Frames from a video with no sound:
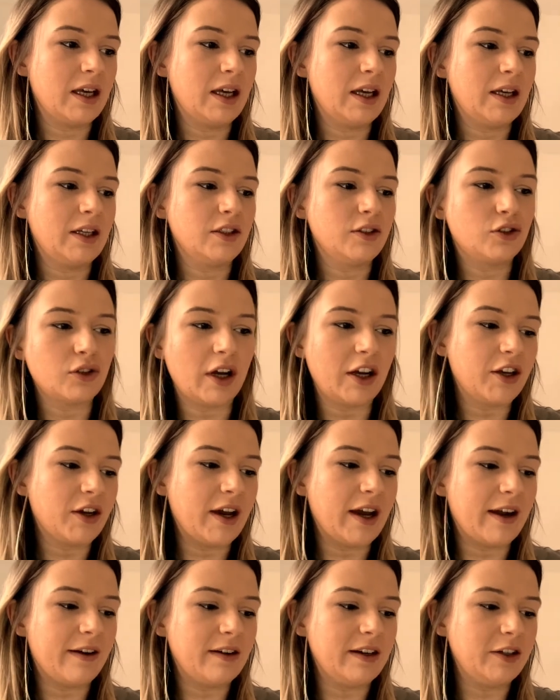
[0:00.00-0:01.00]
dry your
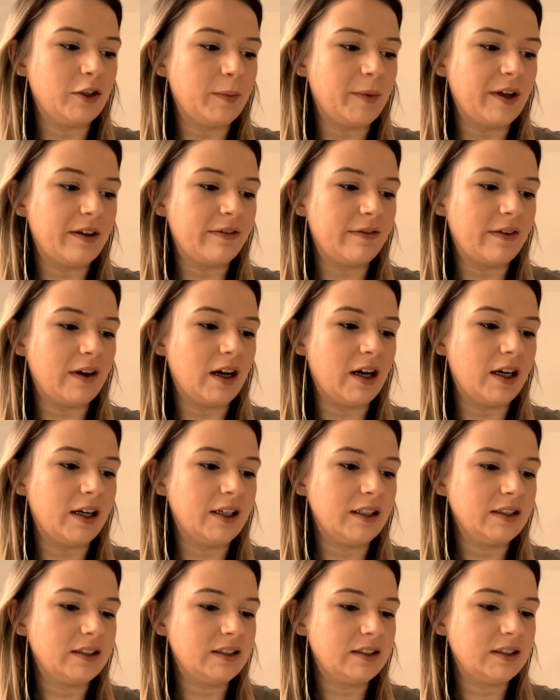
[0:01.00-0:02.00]
hair a little bit
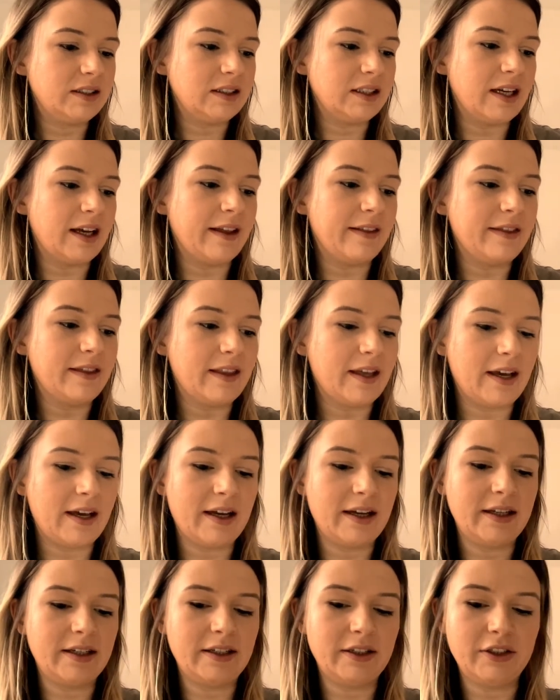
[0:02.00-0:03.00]
first and
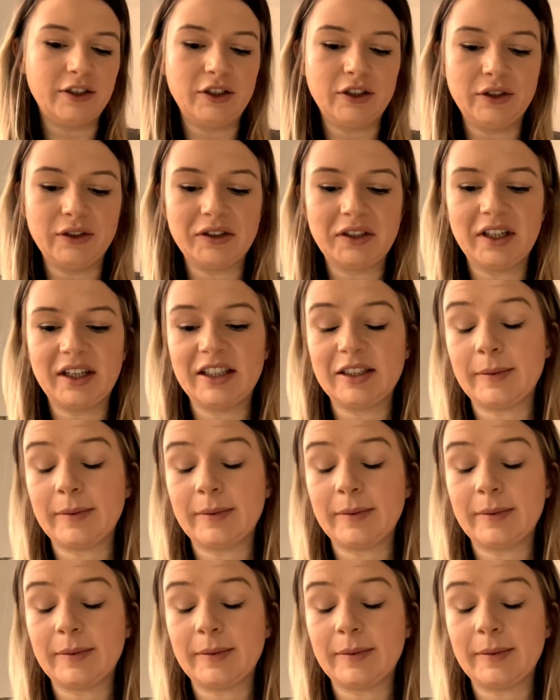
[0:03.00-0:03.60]
then use this.